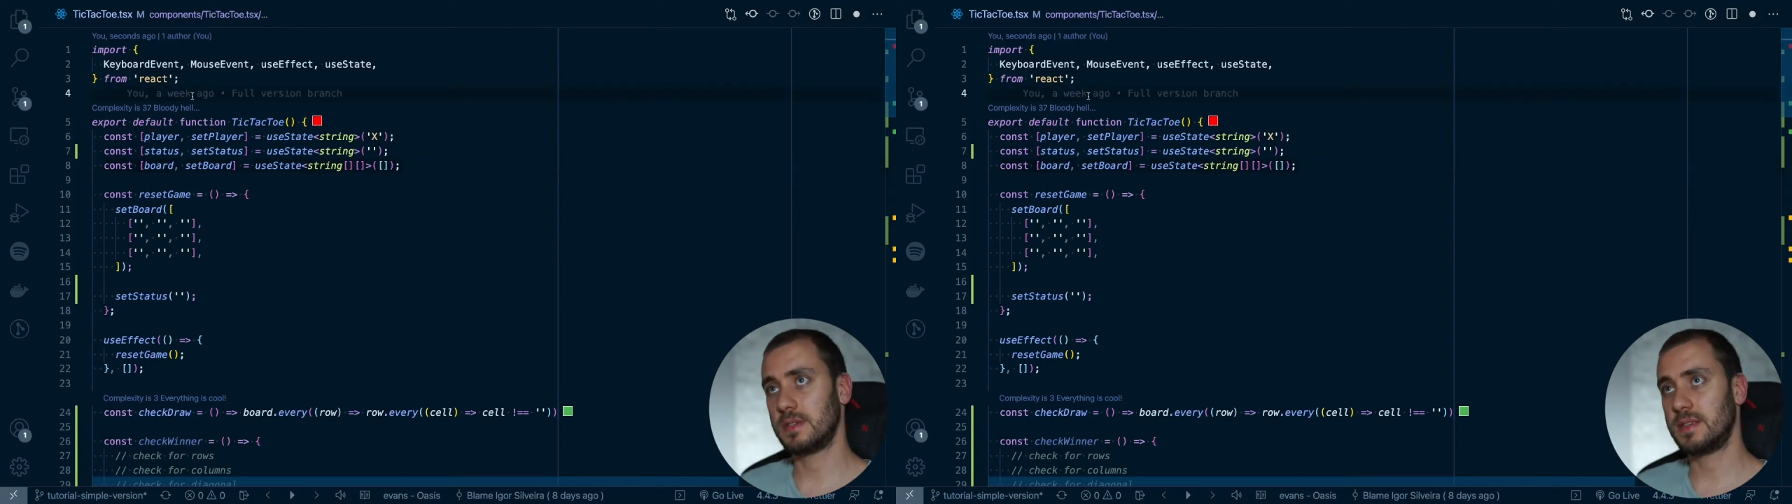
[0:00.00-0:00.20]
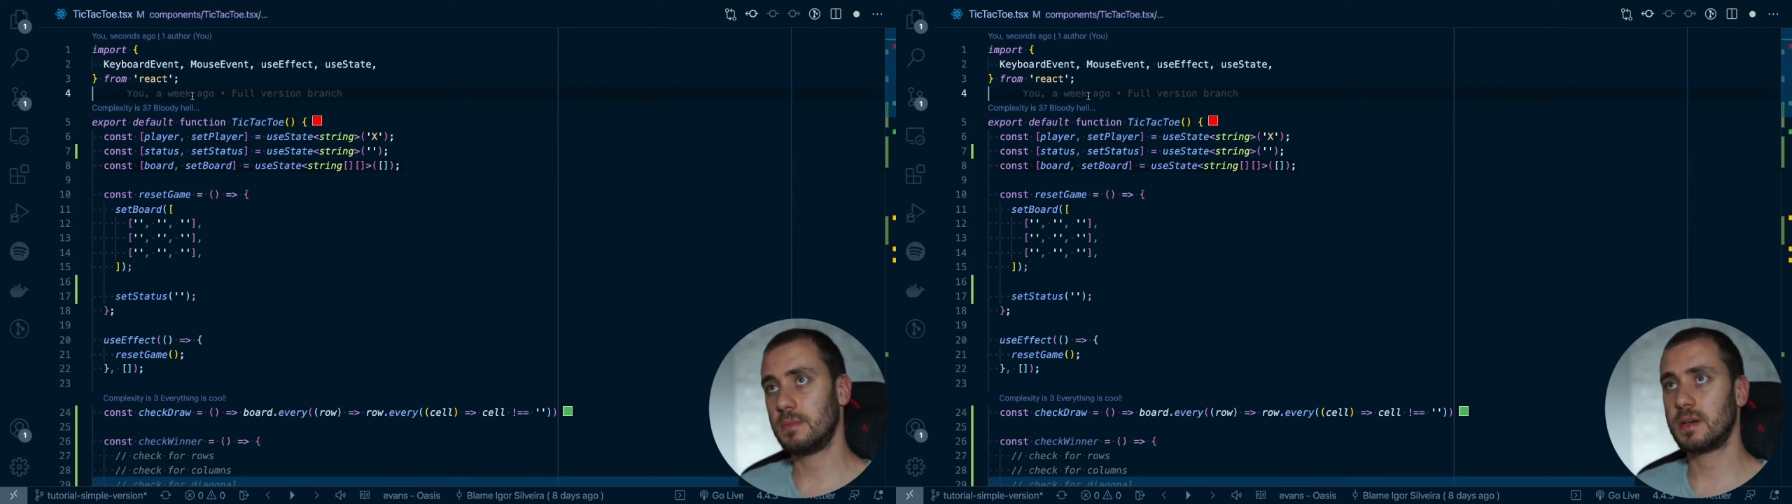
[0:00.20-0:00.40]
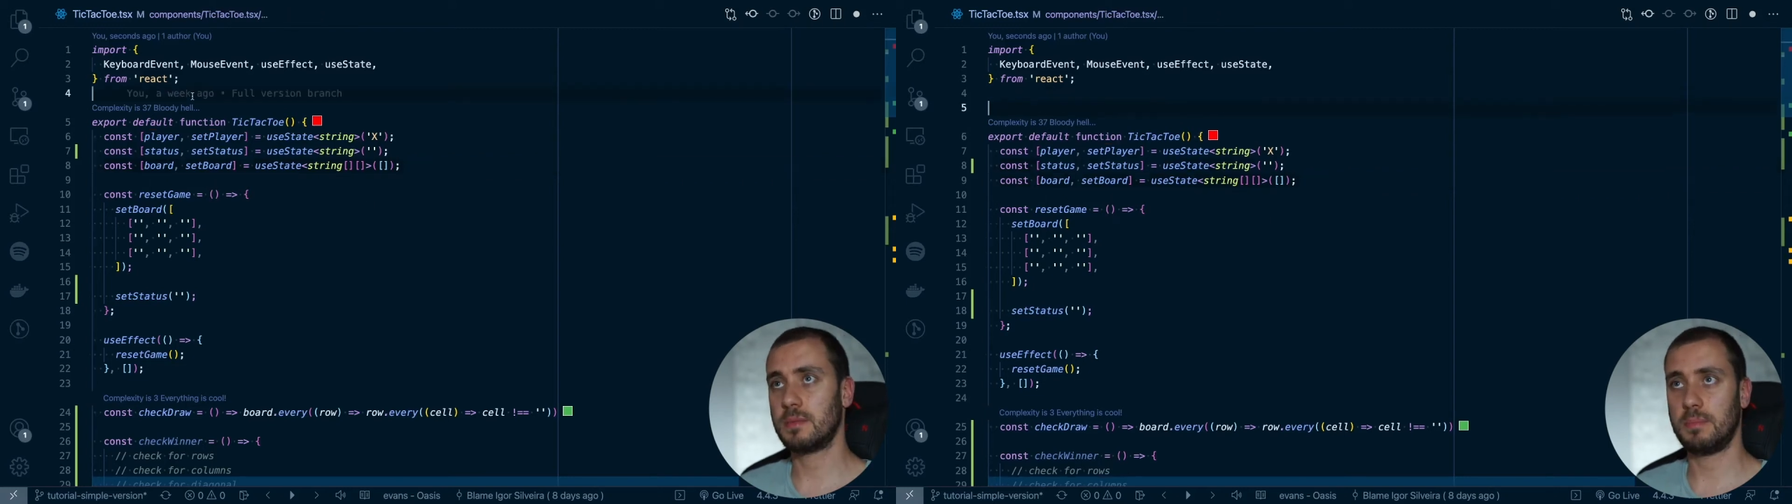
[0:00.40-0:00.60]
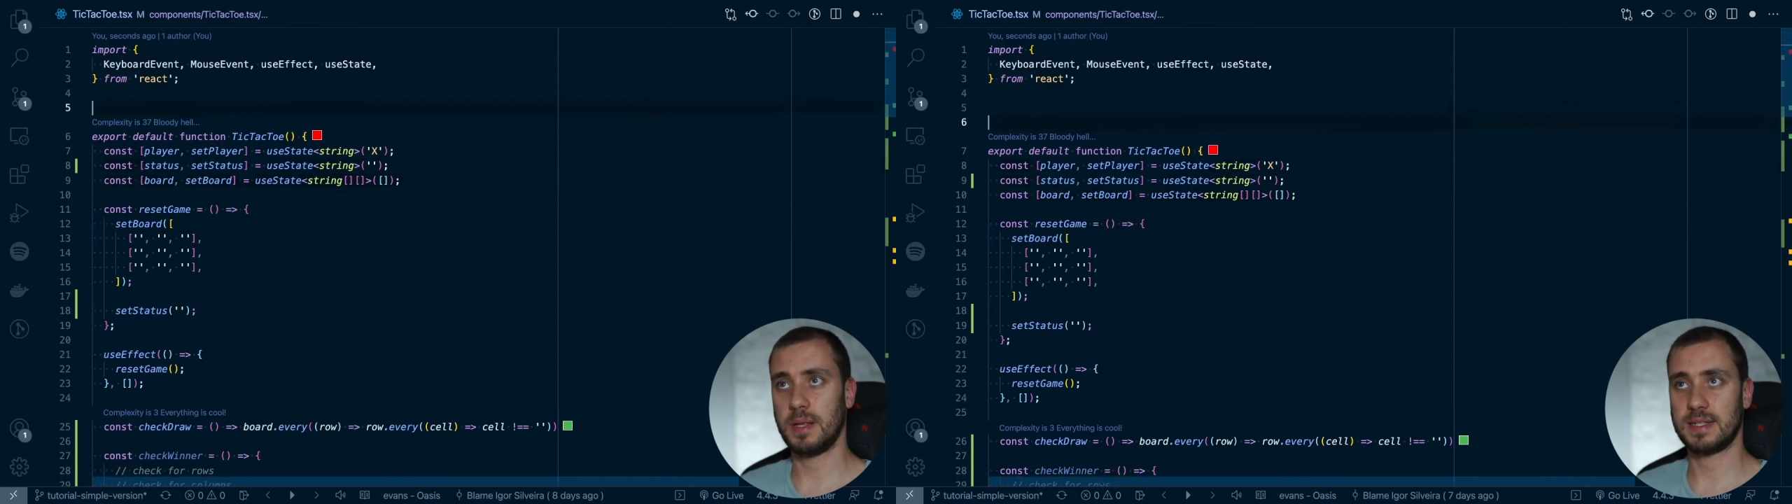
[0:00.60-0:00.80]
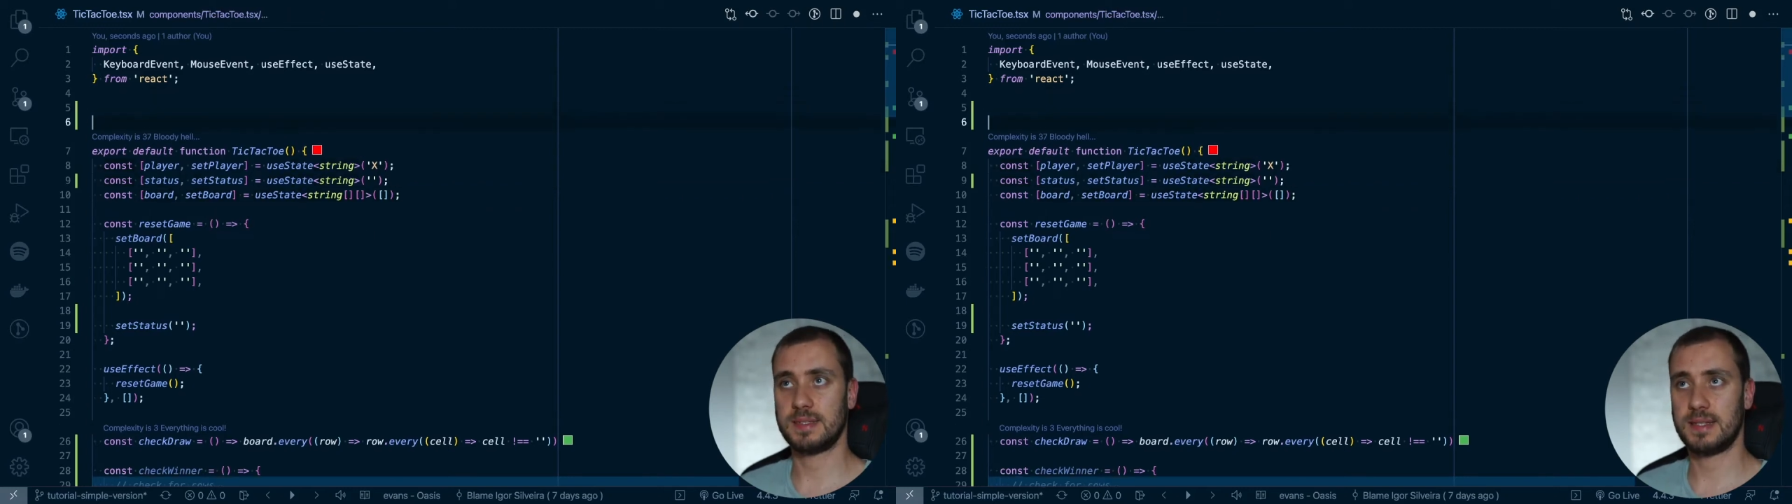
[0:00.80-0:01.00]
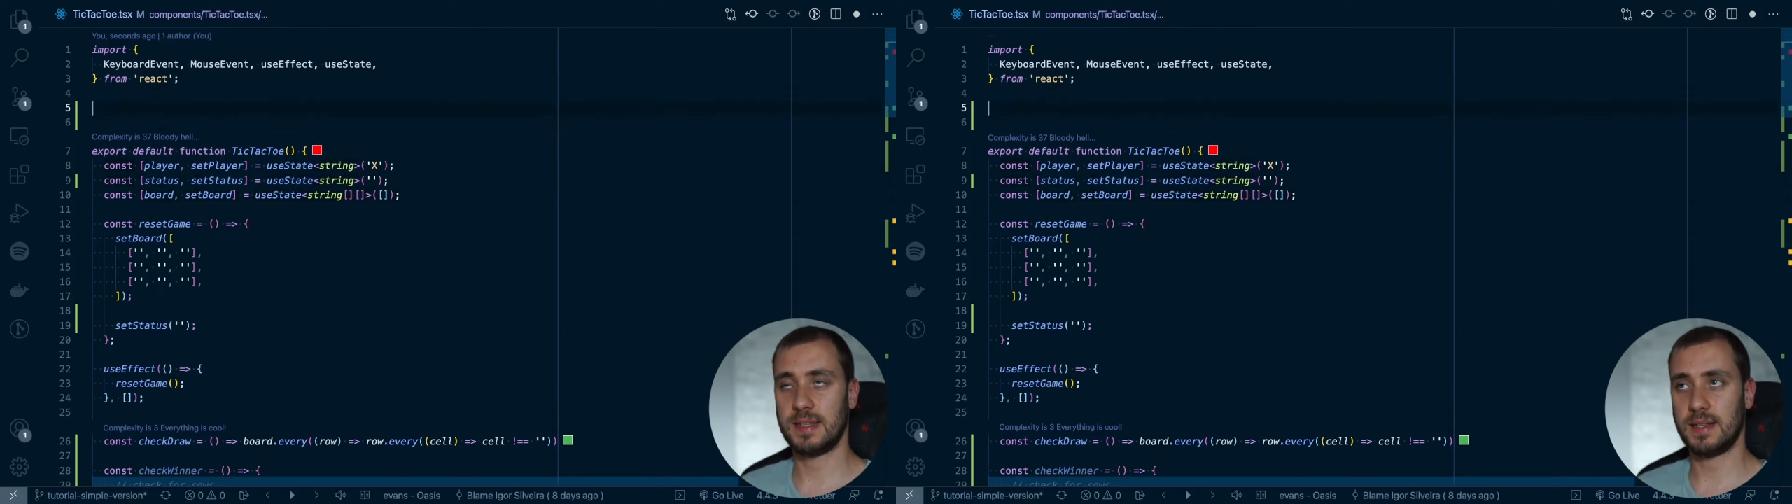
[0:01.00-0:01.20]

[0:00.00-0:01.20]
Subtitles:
some complex